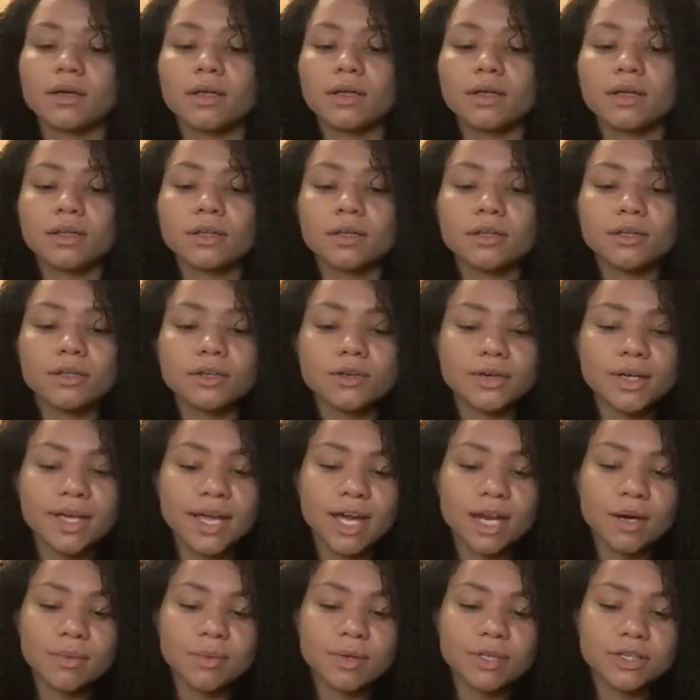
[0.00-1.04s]
little
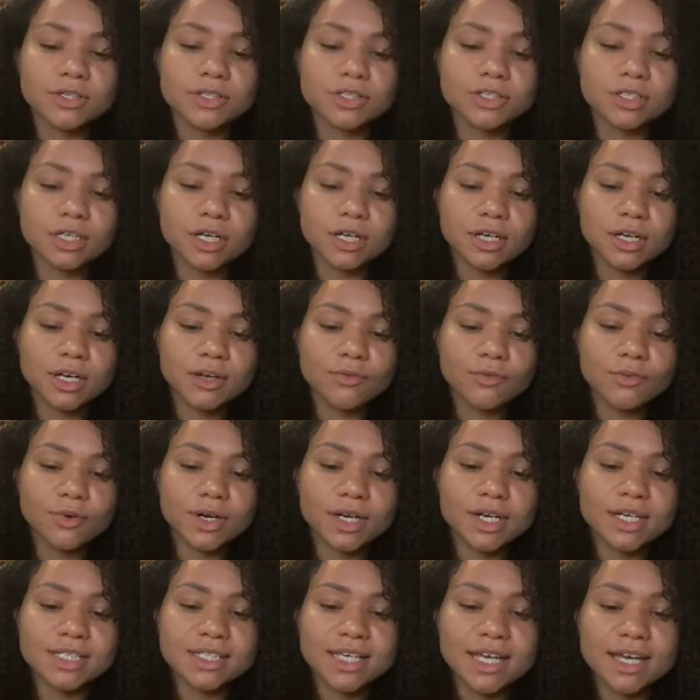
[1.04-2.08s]
caterpillar is long enough, we're
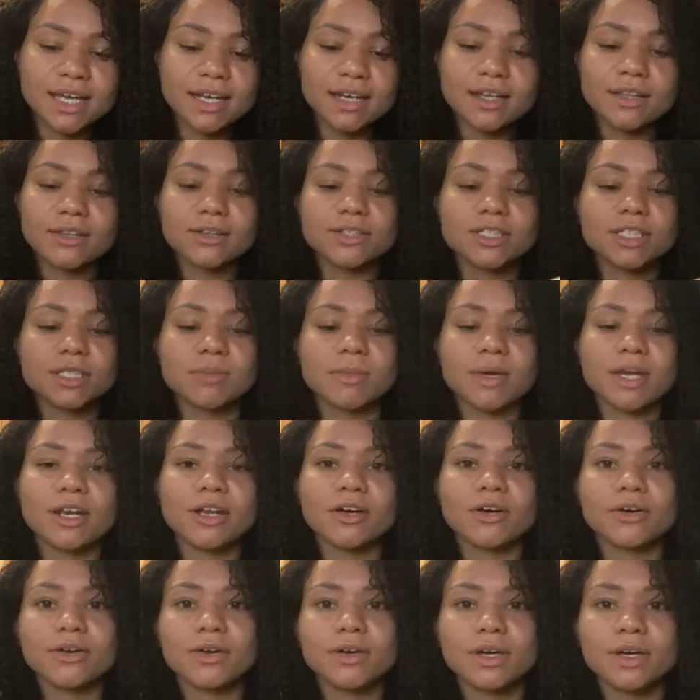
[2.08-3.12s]
gonna take another
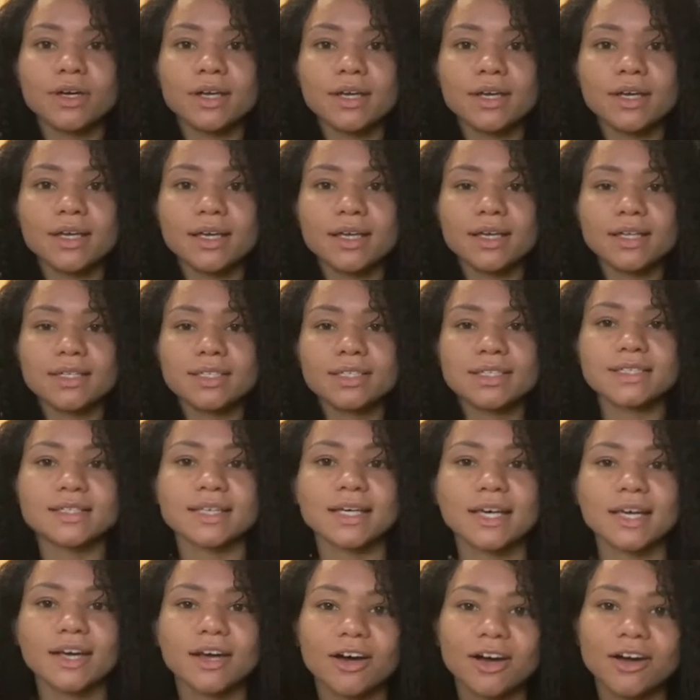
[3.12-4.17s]
tomato and stick
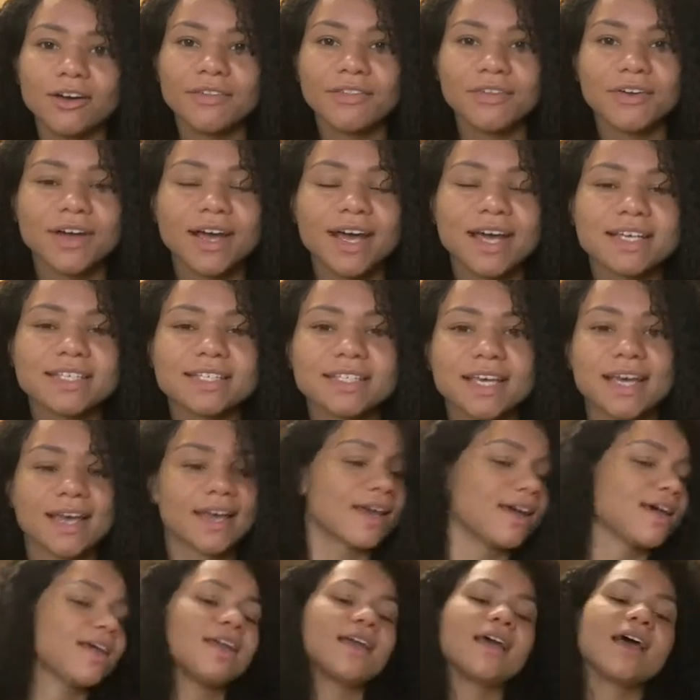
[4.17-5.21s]
it on there as a
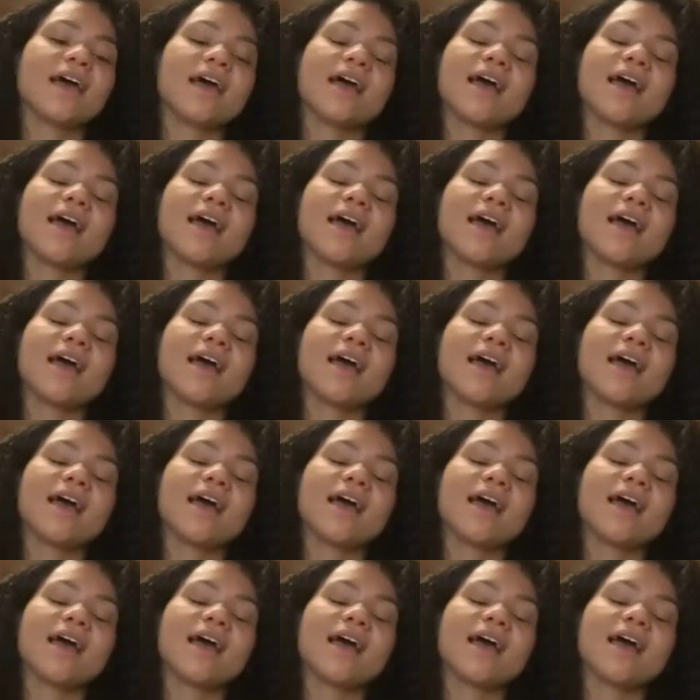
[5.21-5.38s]
head.